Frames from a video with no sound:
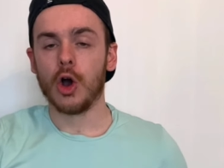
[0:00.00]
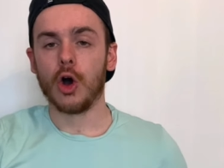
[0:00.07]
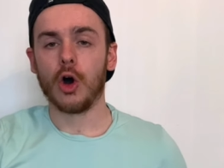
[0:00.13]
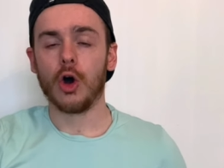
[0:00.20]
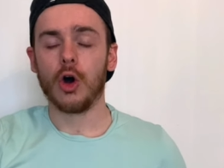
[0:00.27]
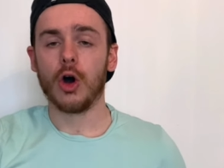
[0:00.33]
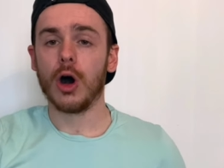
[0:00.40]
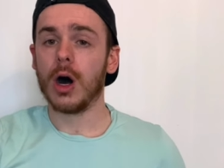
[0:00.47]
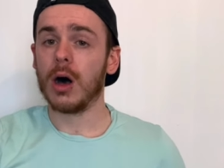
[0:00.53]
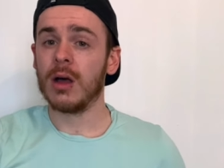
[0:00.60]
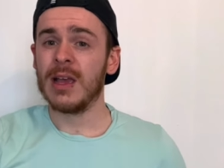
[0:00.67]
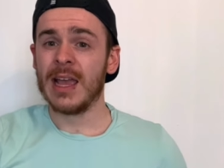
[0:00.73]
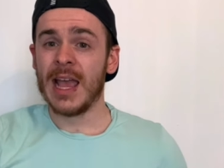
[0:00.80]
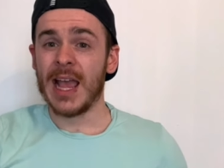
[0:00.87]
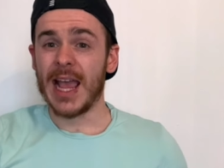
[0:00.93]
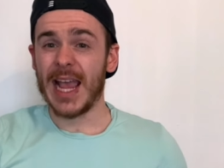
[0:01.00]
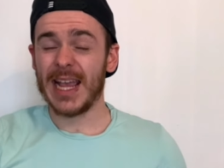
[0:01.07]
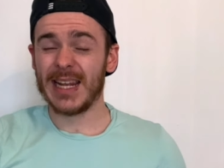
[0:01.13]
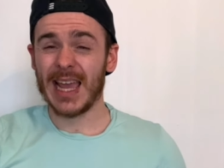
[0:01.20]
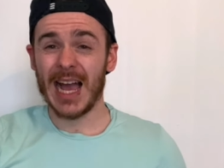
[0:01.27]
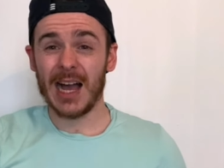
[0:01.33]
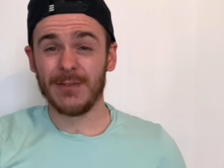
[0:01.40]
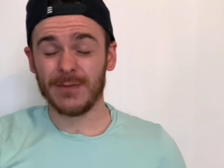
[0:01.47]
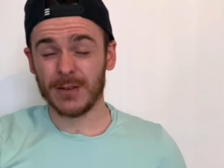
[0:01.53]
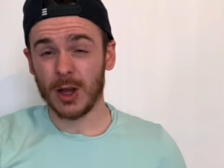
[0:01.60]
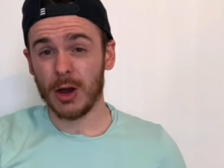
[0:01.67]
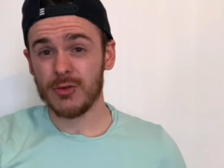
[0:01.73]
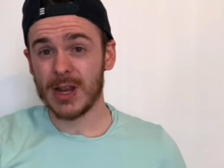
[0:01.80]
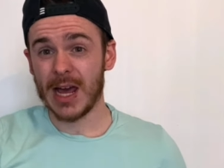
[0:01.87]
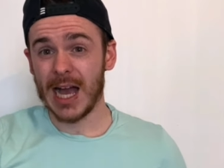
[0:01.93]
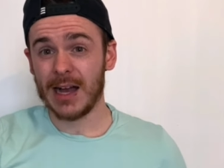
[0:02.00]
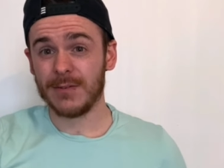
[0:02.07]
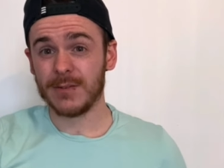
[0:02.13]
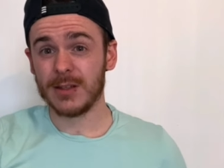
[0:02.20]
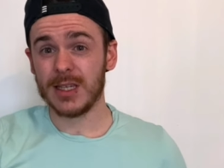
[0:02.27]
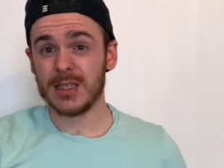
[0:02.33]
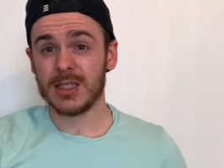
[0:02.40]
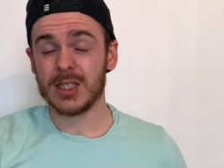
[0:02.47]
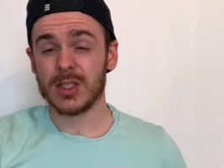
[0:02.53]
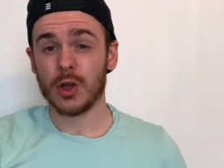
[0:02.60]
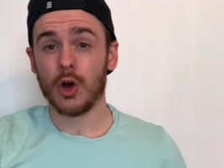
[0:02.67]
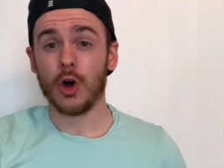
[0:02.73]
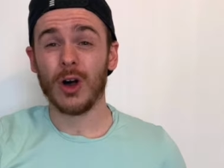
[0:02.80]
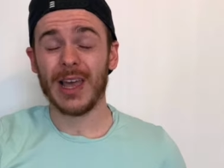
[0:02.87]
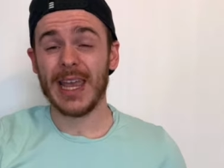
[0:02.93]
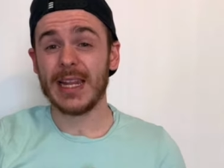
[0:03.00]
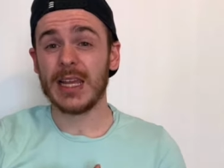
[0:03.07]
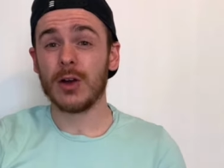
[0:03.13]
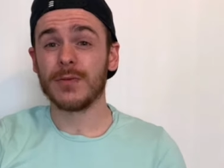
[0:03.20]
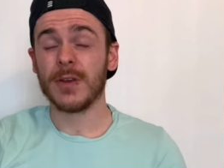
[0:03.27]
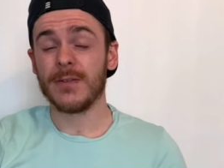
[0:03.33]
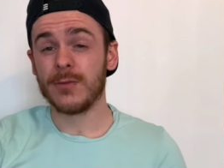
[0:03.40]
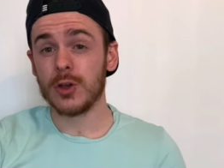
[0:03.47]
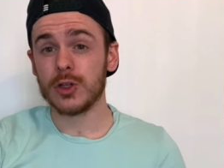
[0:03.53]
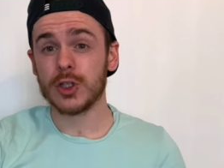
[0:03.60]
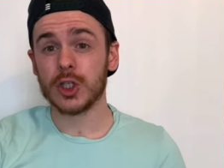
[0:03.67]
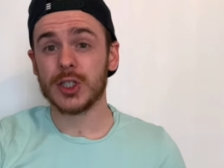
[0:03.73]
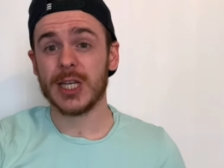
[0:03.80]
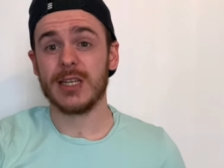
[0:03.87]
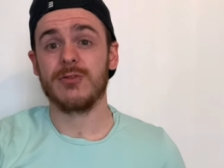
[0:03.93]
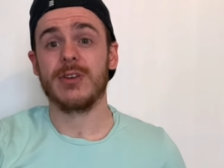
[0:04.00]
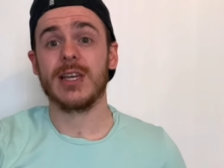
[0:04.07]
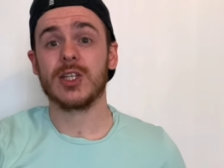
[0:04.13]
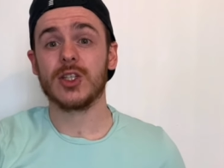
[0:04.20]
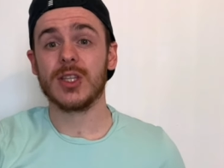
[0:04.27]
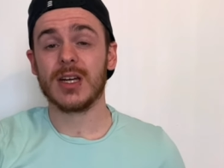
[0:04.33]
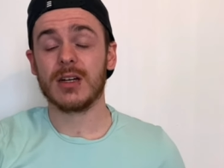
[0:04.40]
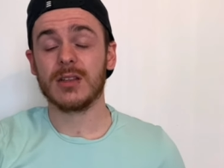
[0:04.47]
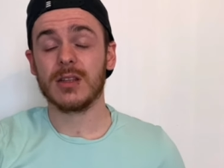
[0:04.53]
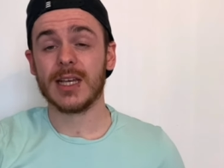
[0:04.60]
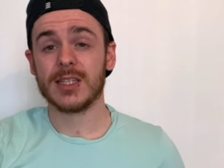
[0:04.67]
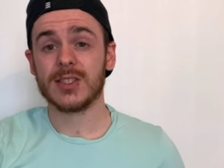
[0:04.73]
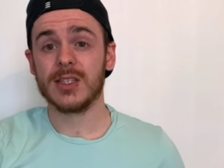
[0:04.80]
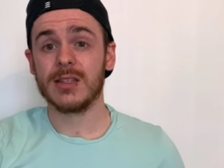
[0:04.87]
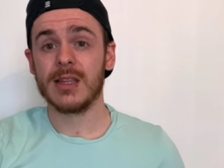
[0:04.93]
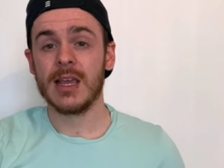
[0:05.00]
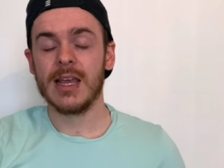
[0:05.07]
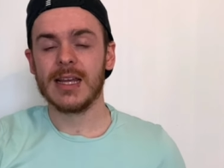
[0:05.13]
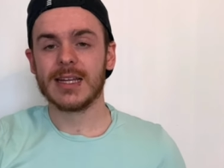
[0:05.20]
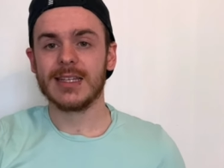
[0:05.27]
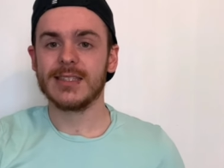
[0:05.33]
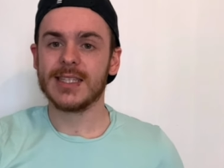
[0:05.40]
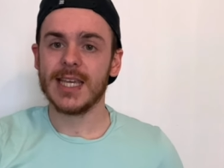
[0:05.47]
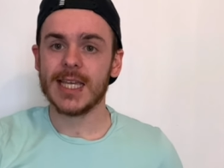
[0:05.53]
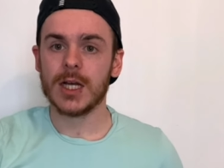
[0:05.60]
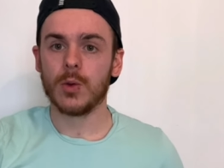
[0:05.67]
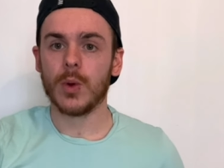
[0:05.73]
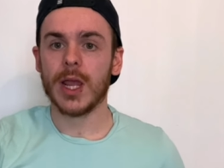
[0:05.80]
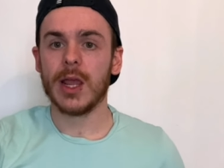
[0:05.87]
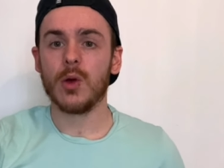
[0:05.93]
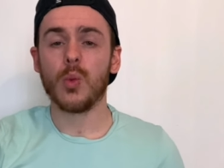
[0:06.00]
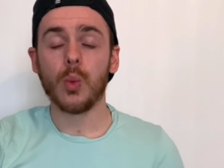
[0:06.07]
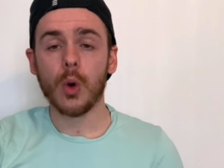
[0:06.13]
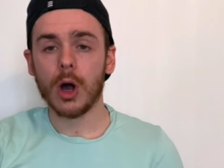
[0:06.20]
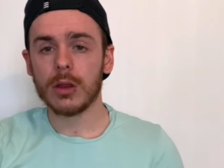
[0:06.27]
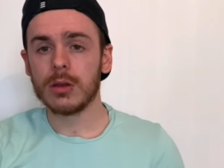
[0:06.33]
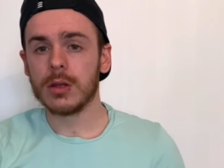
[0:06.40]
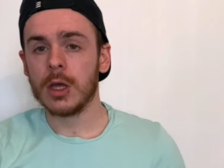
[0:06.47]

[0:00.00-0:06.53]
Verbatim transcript: or any af current athletes or any of the future generation that are listening can take away one,